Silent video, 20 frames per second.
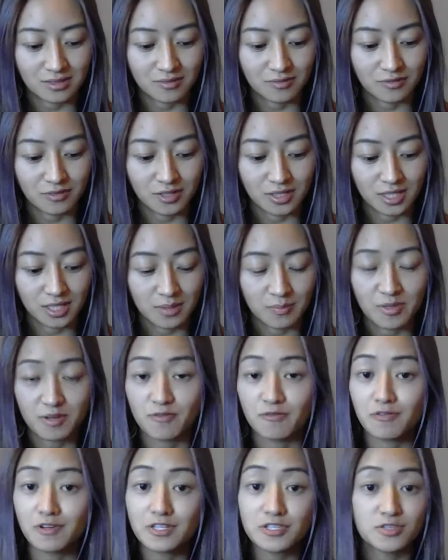feeling a bit
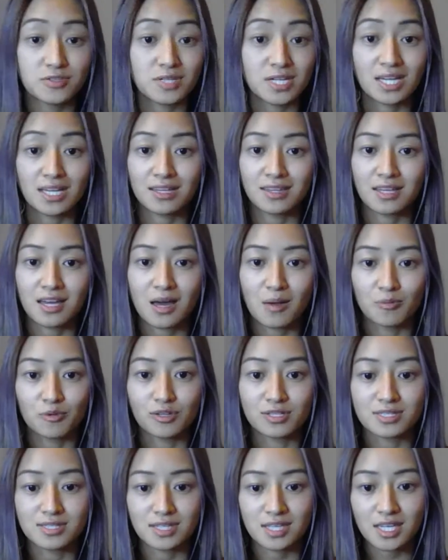frustrated that I'm
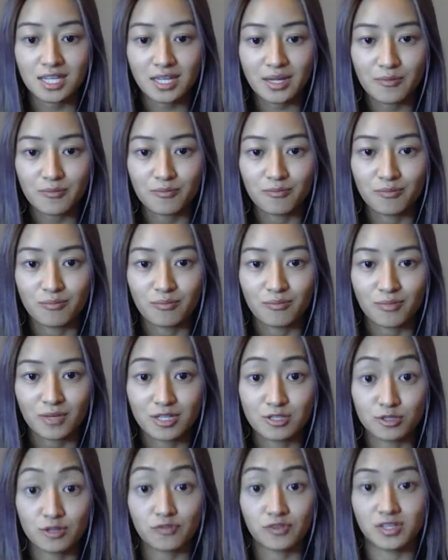not seeing him
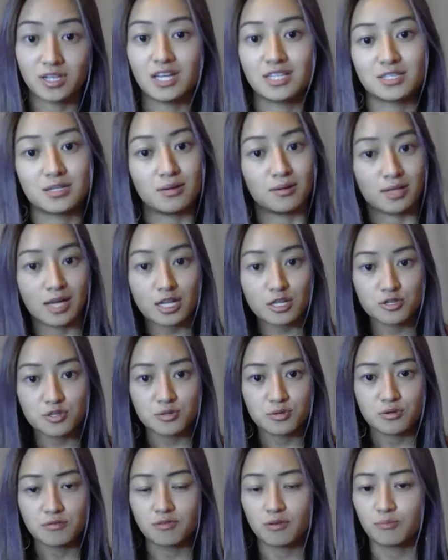as often as I would like
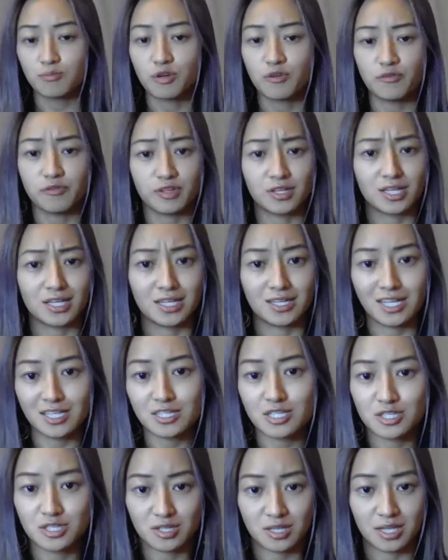to, if I'm not feeling
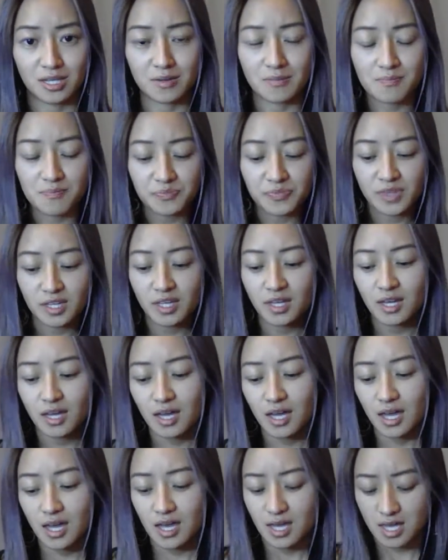connected to him,
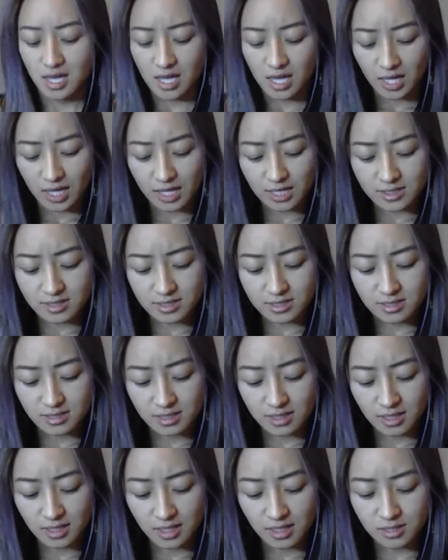it's
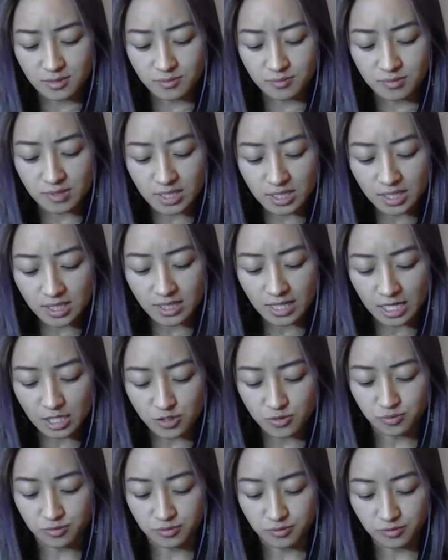it's really
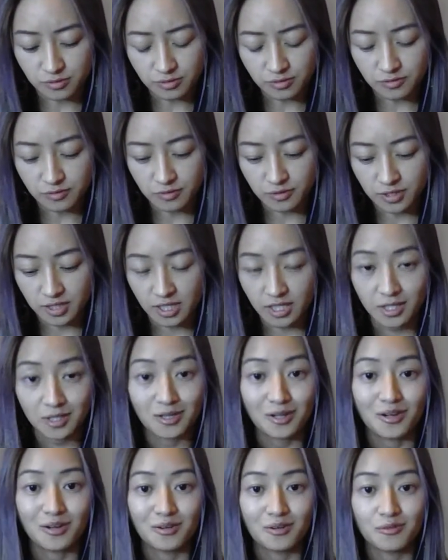natural for the
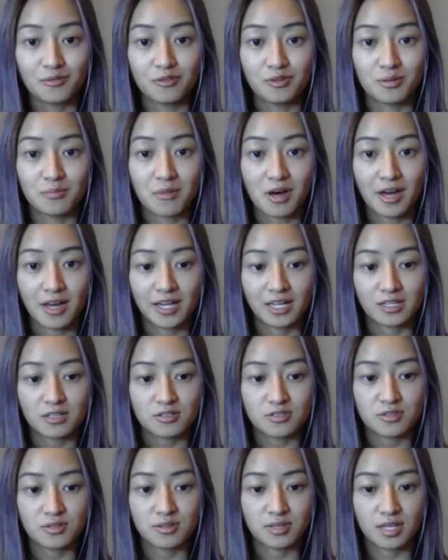ego for the
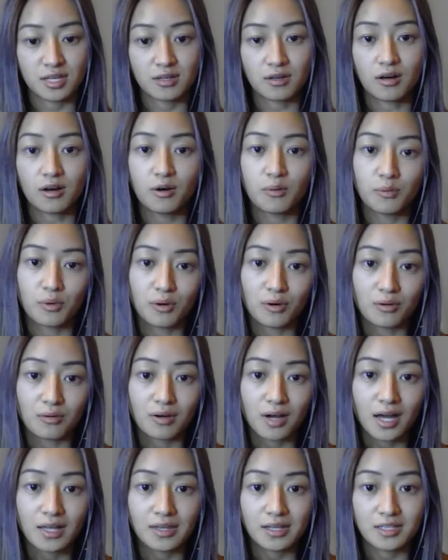mind to think oh
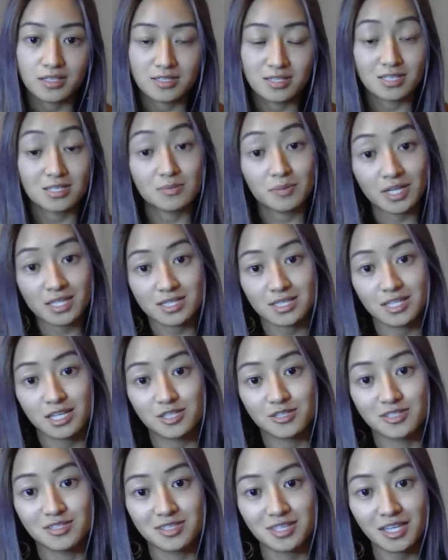well this, this means i need
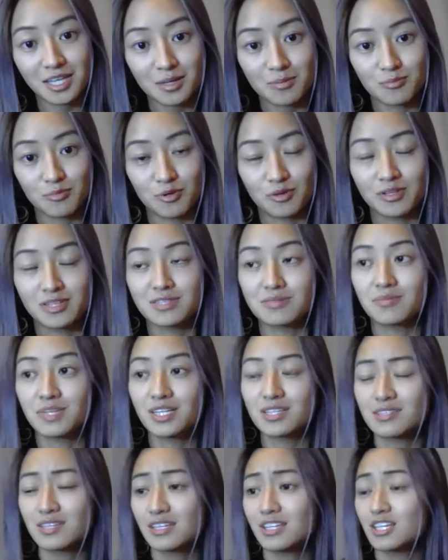to see him more this
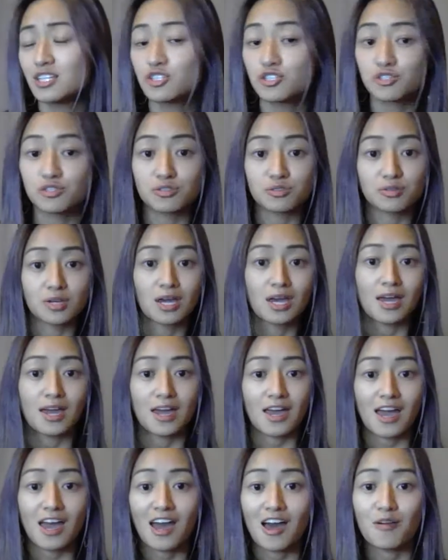means i need to
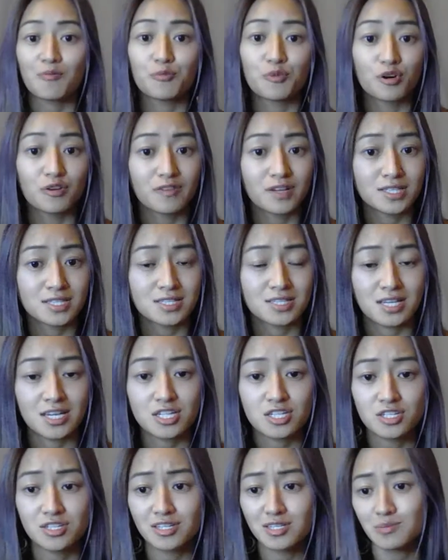have more of his
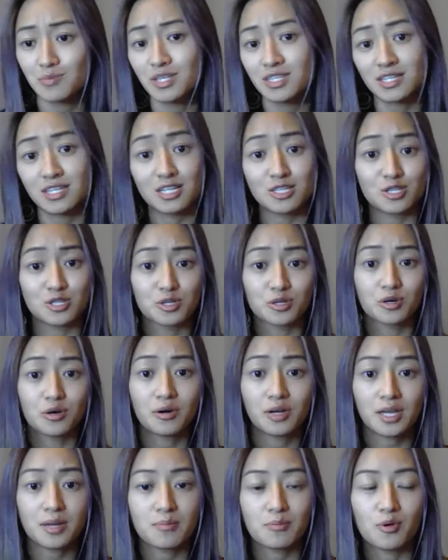attention this means i need to call
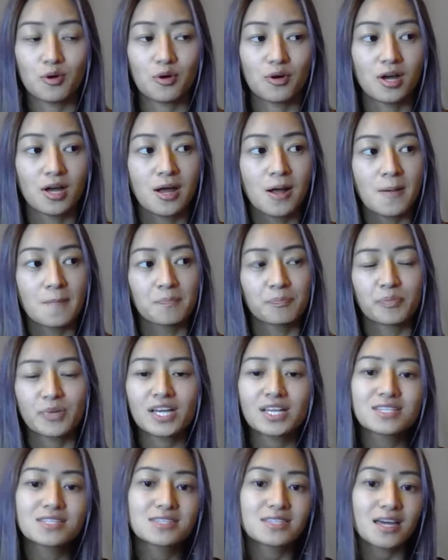him more but
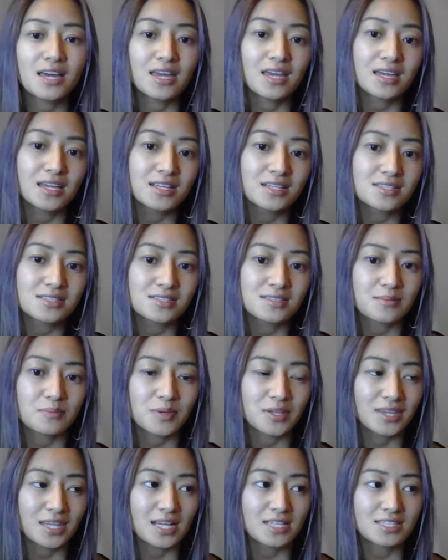he's he's
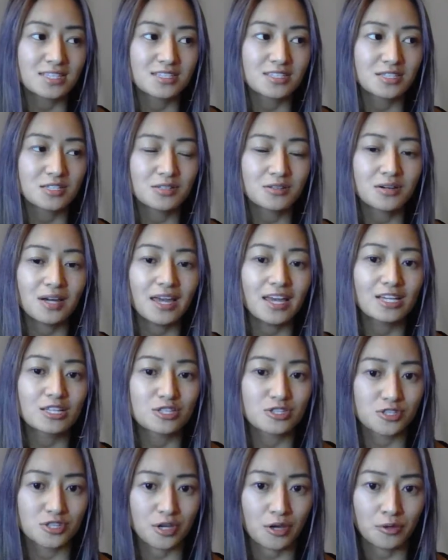but that's still
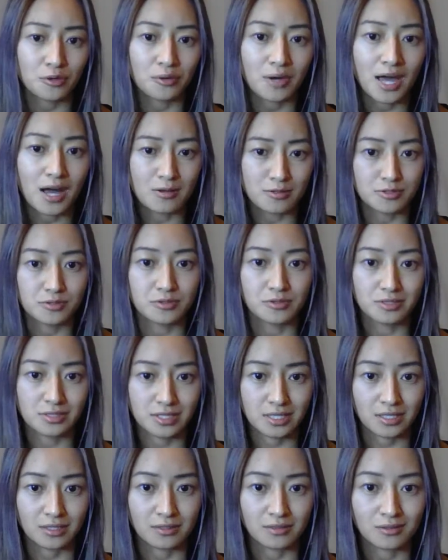external
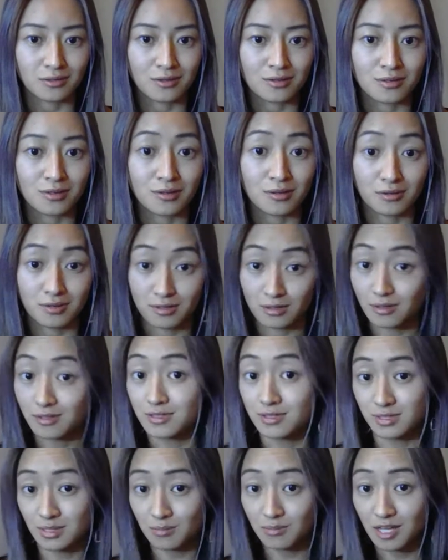outsourcing on on, on
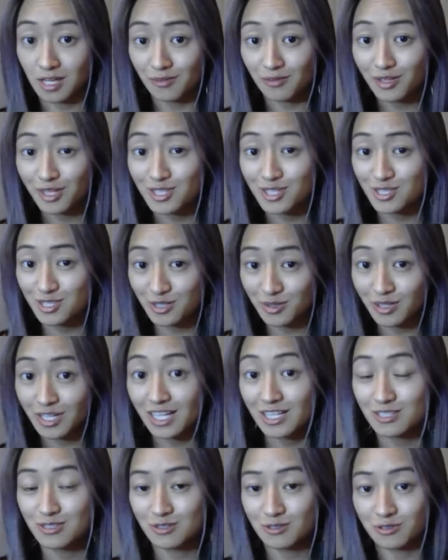some level that's still
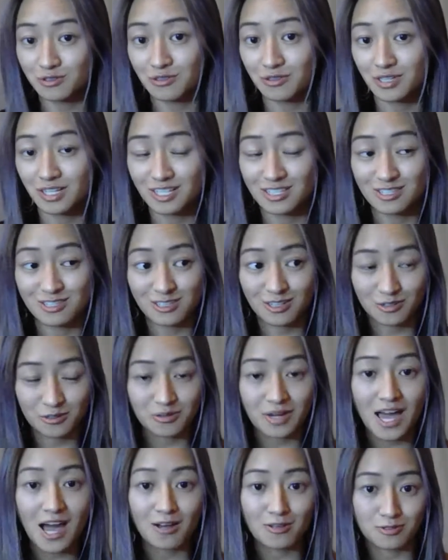external
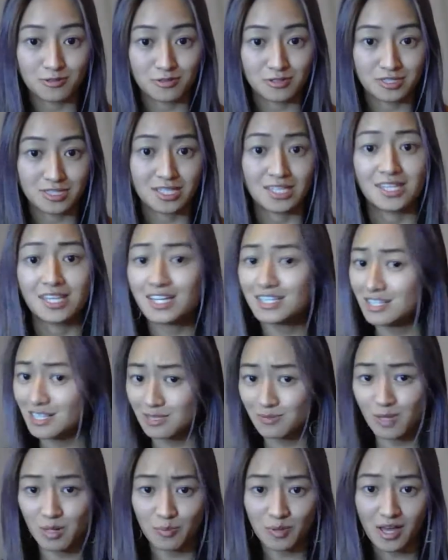external outsourcing yes
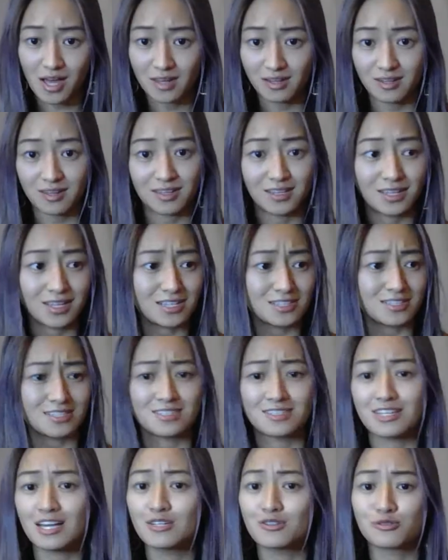he's my partner yes
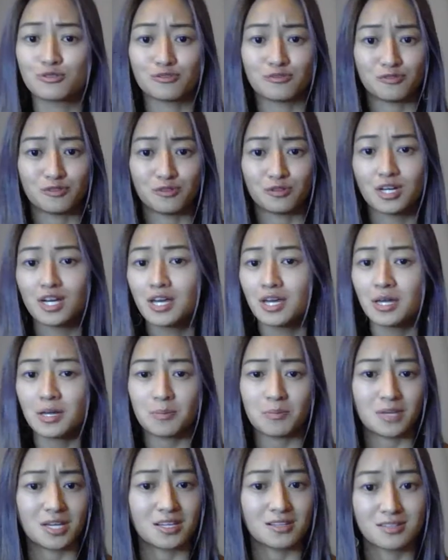it's natural for
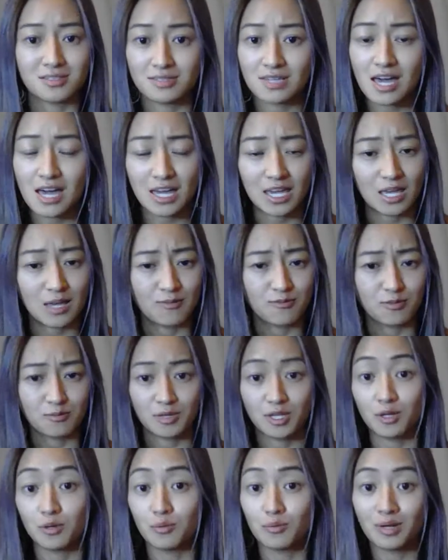me to desire him for
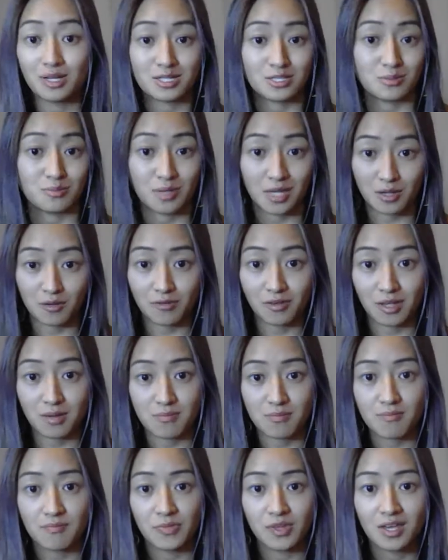me to want to be with
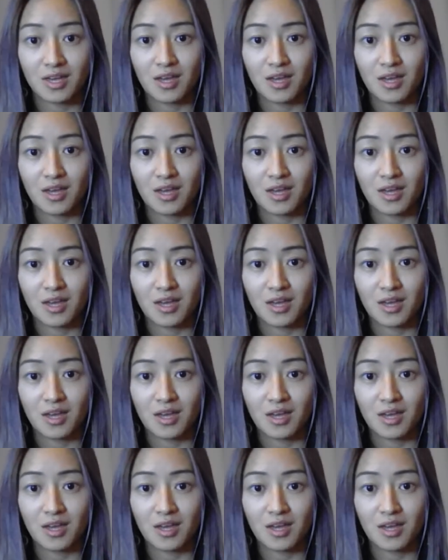him